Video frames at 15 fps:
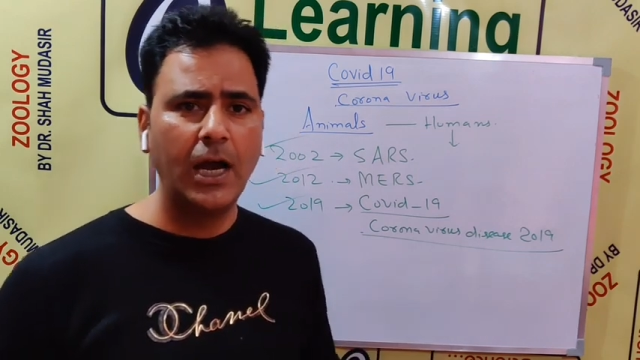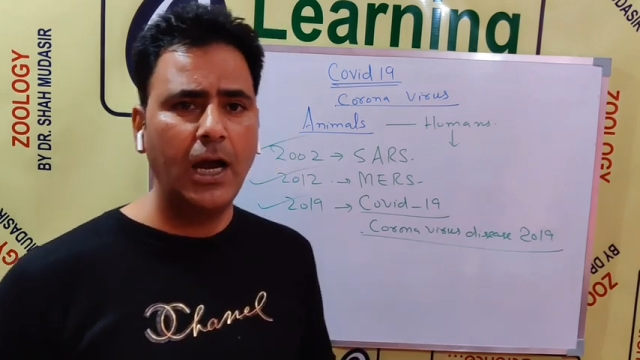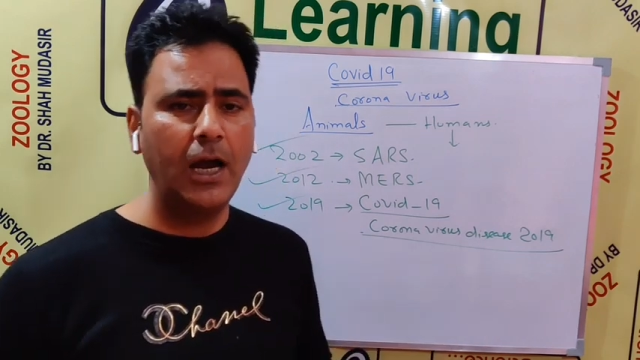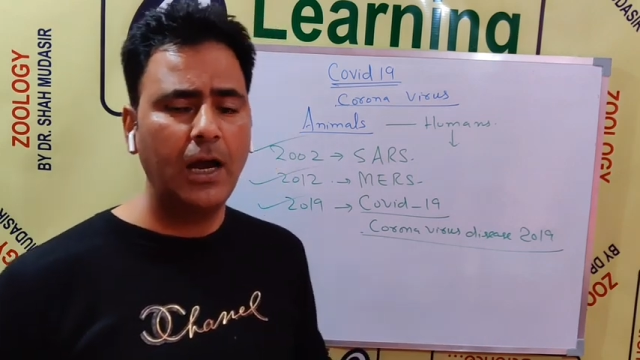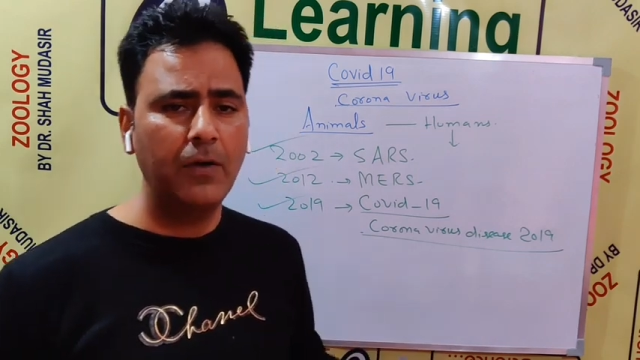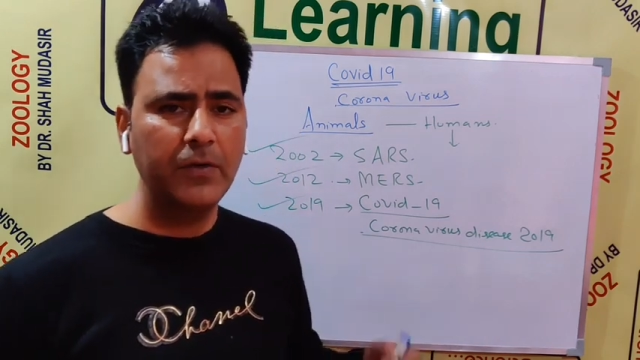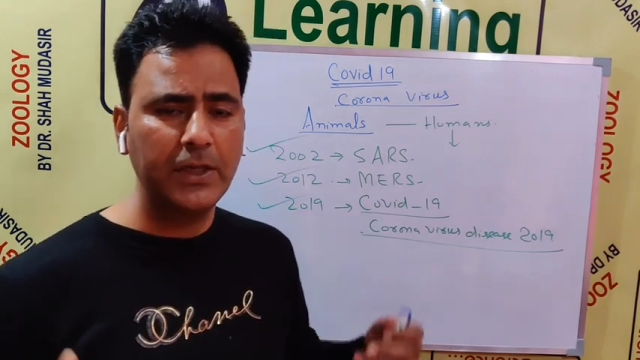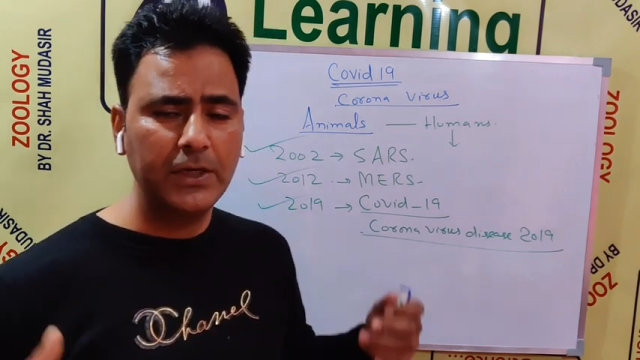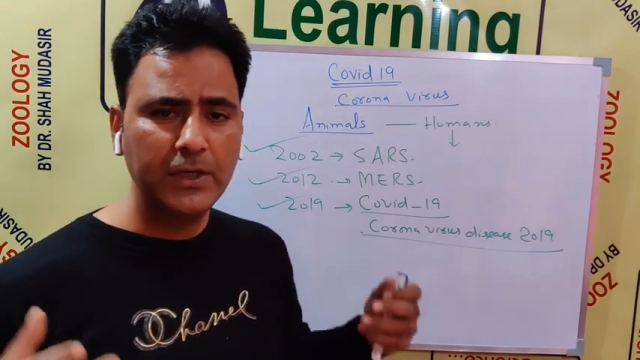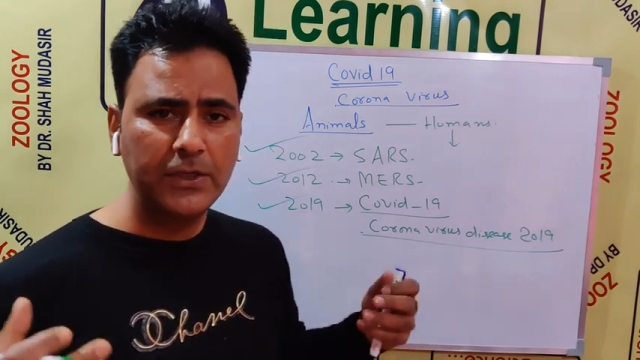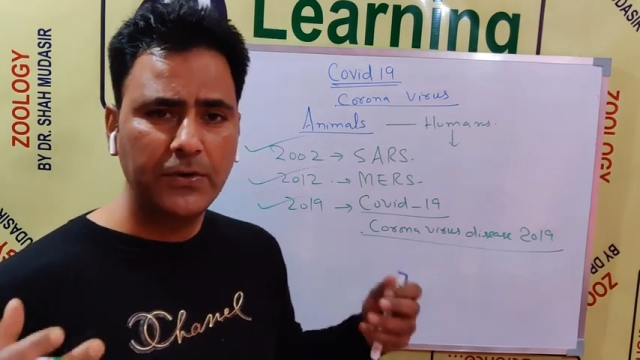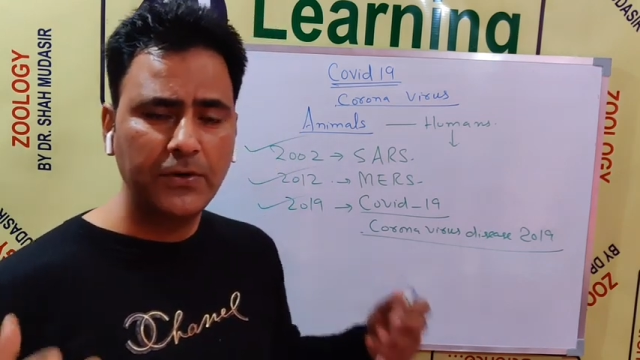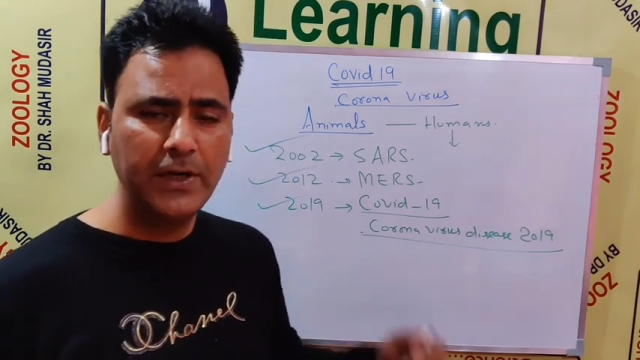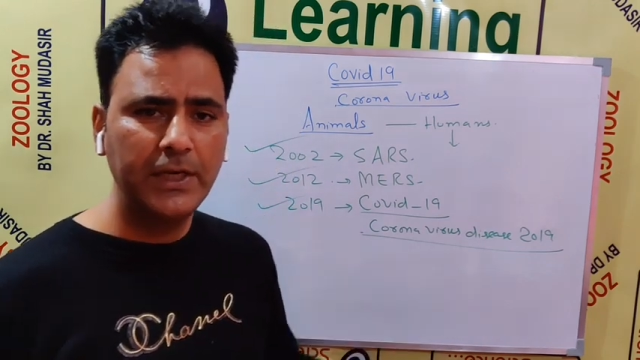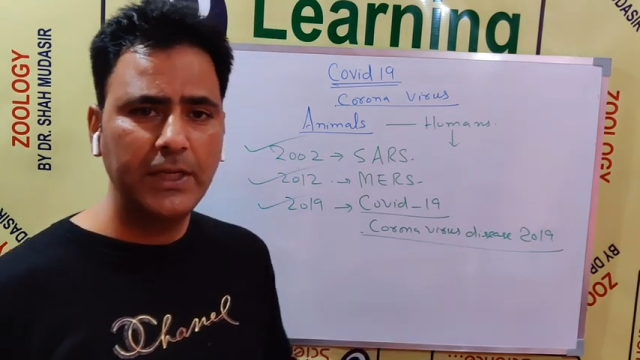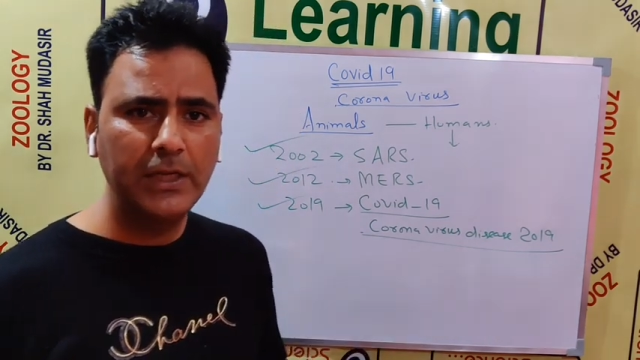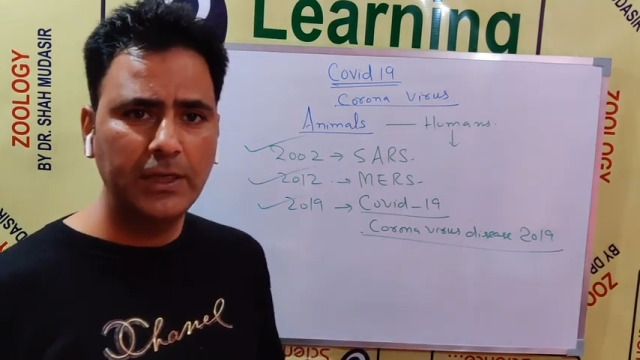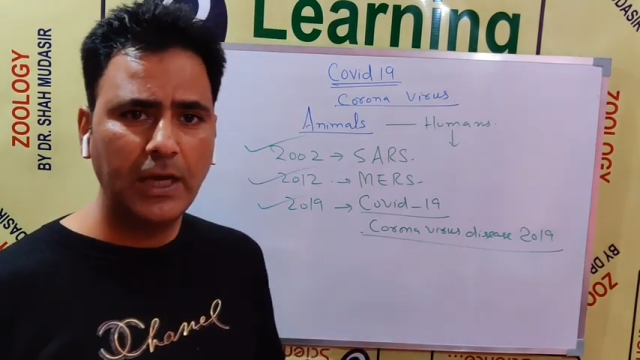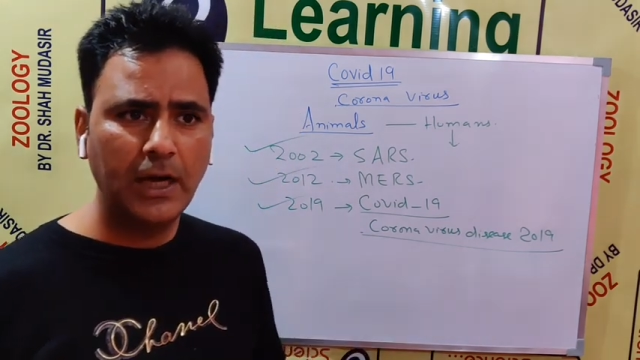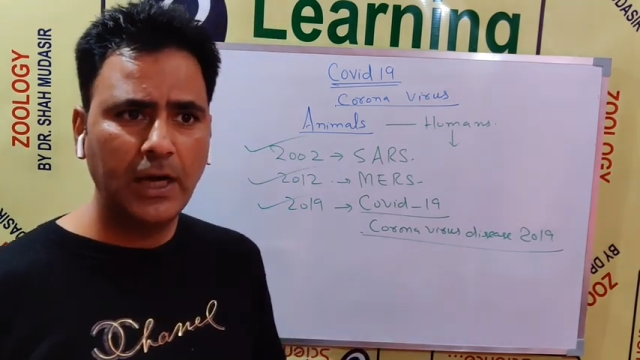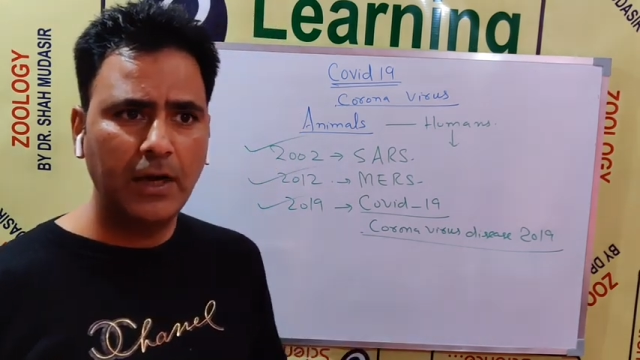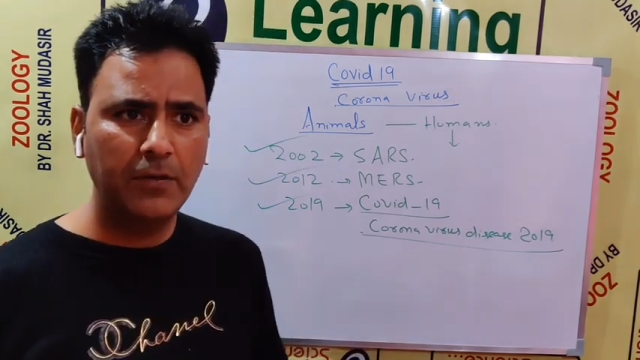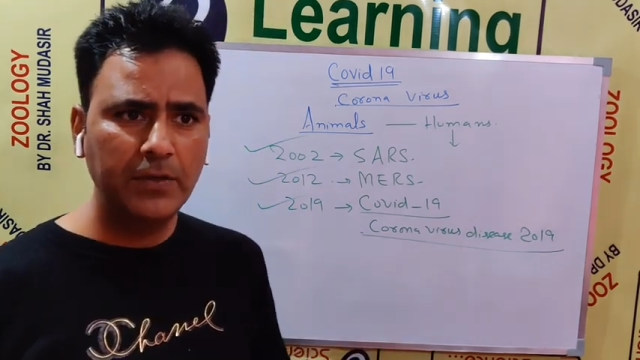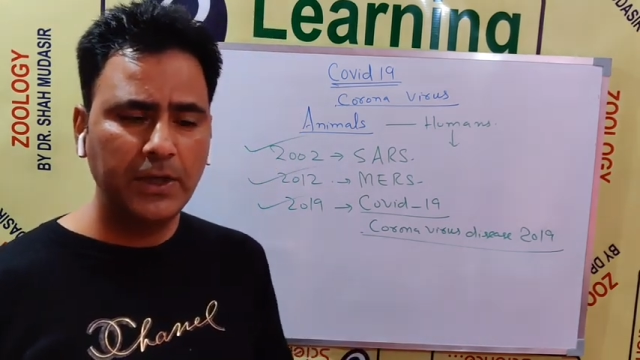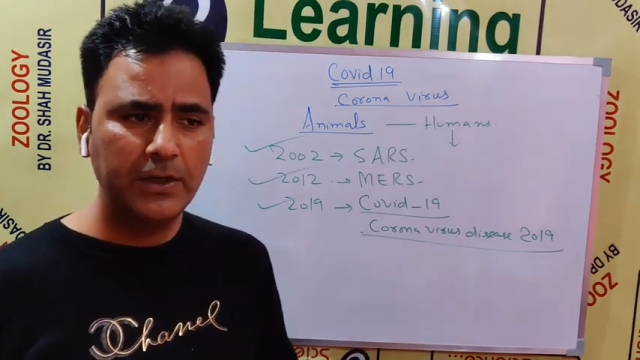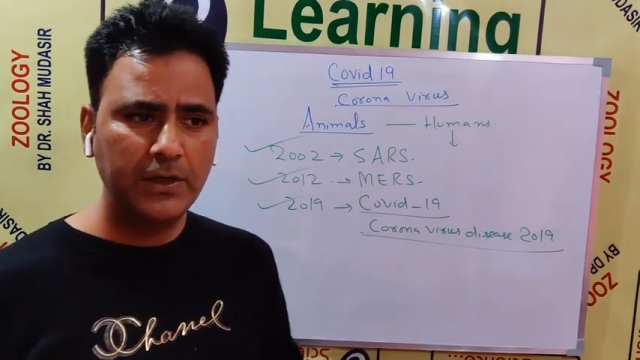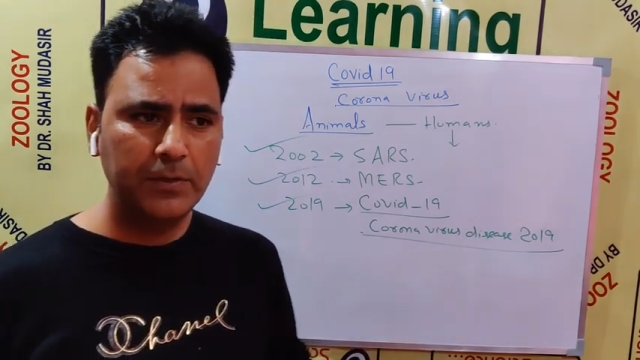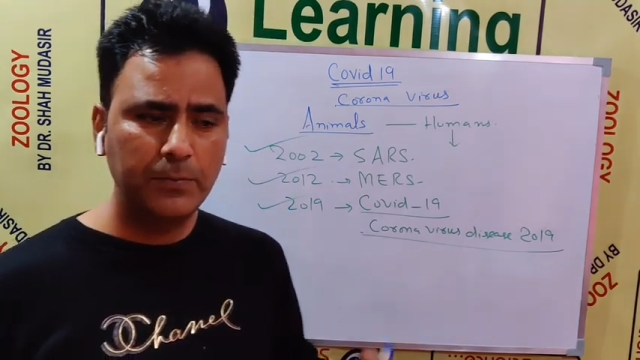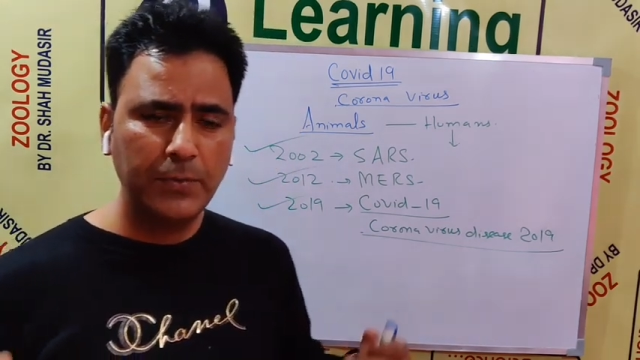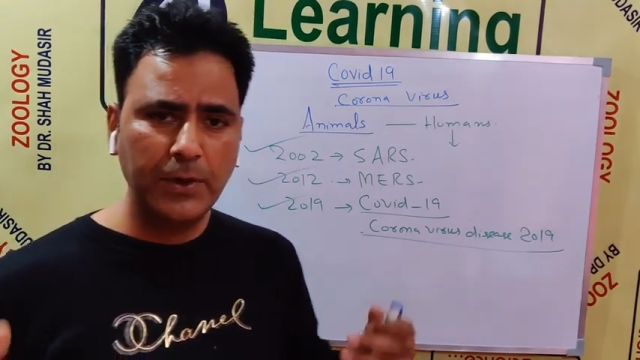We are not
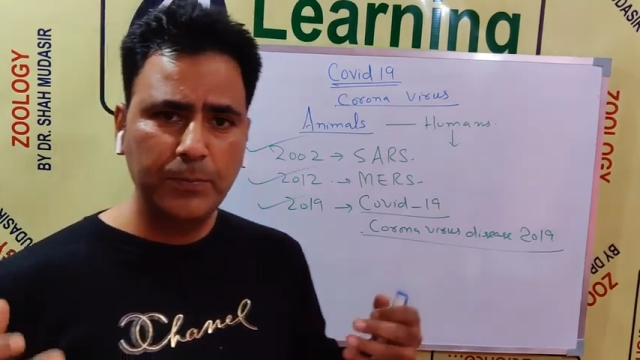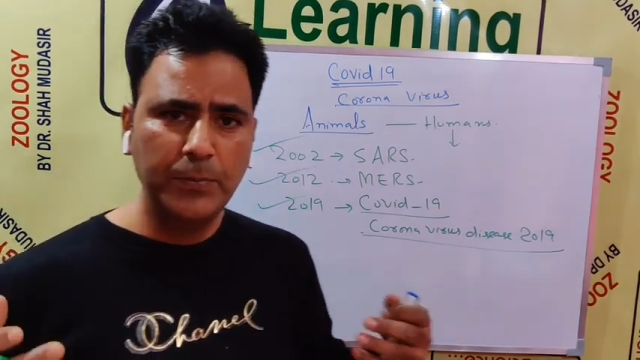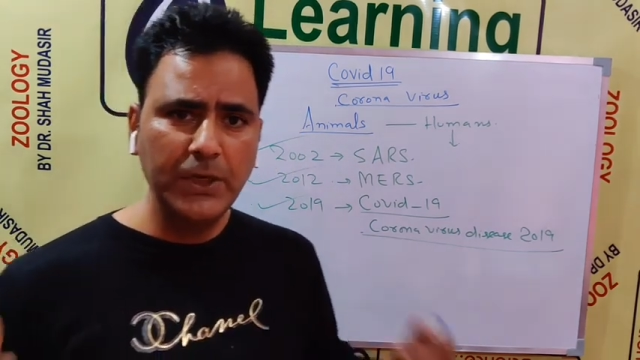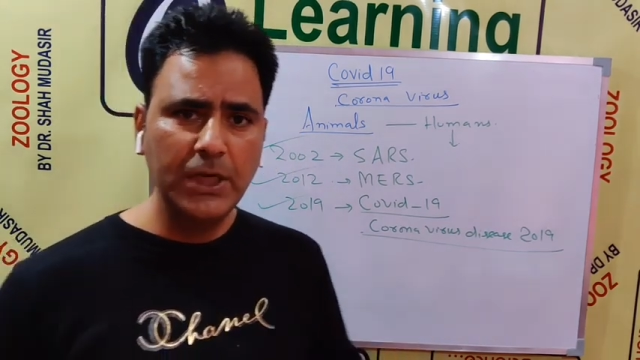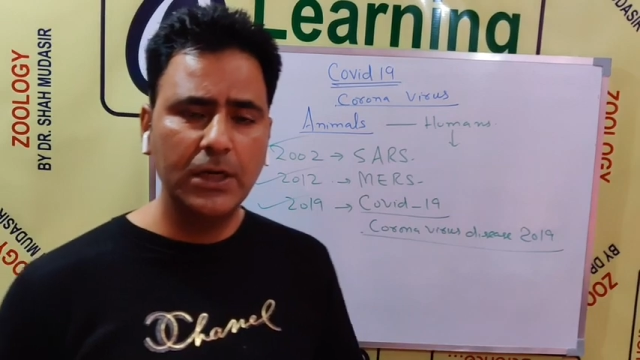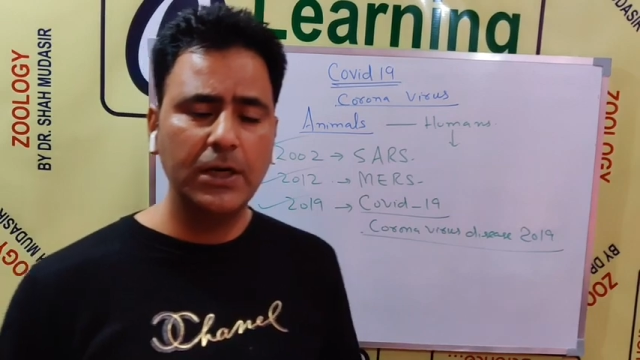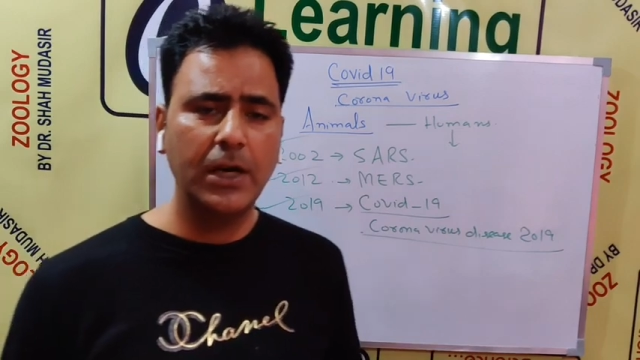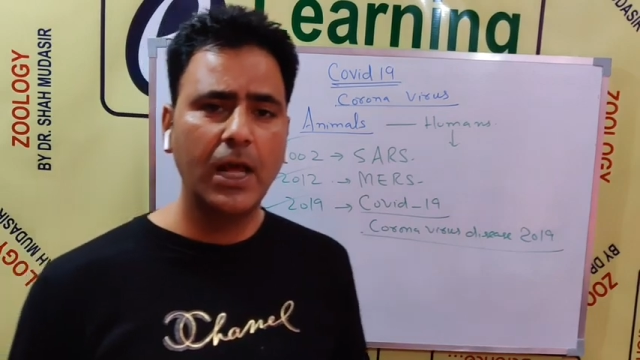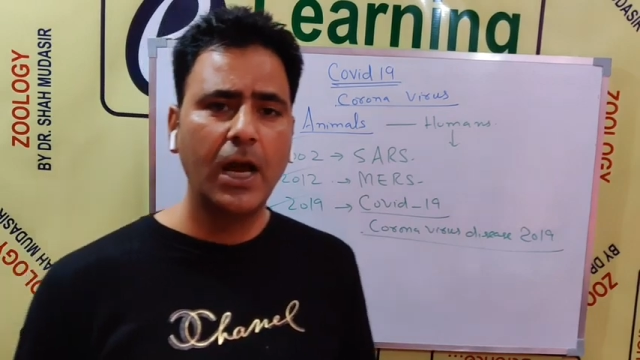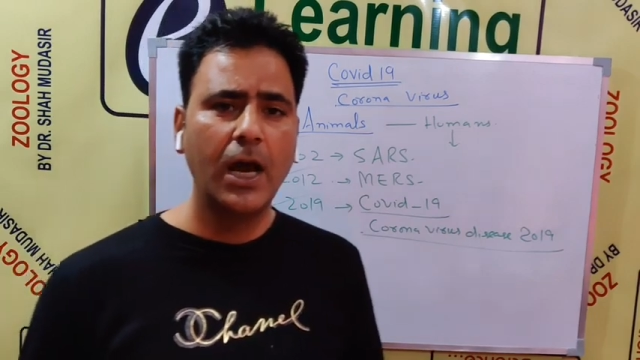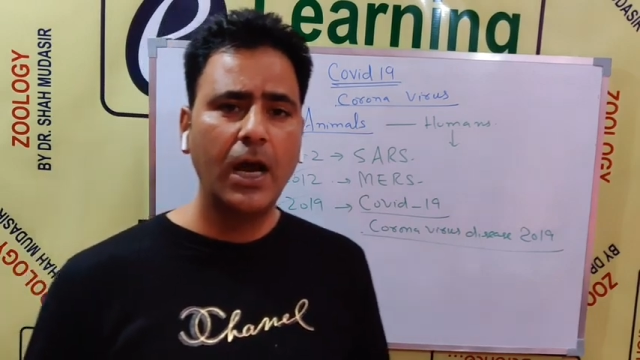prepared